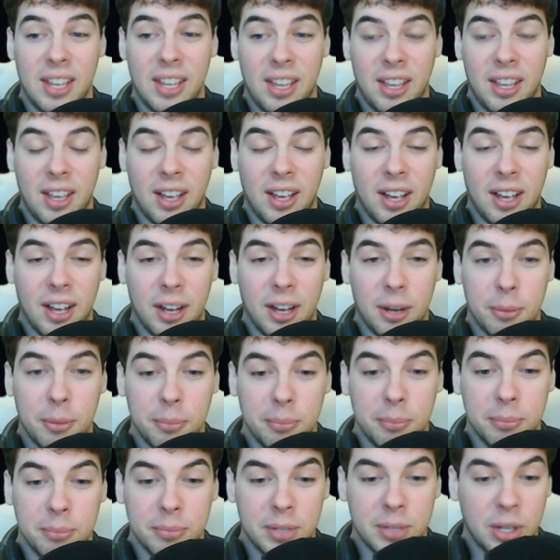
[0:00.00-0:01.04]

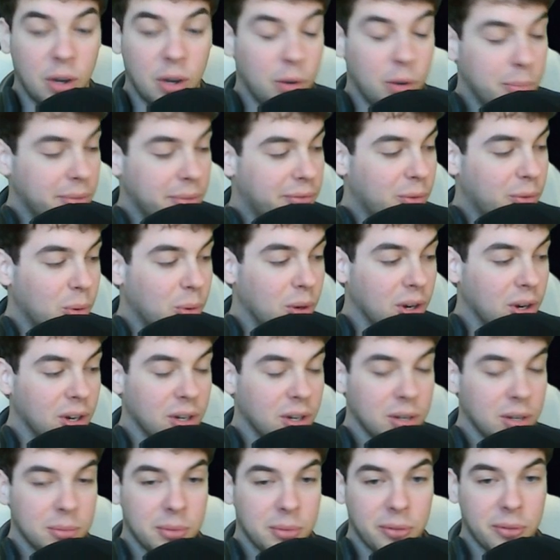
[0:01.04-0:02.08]

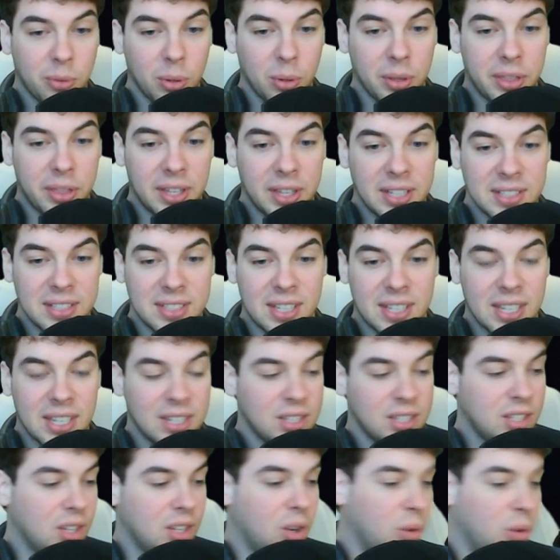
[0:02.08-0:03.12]
Before things get,
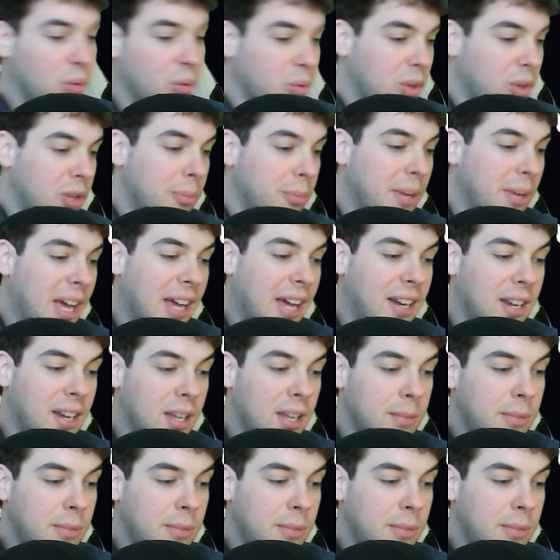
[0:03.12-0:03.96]
real bad.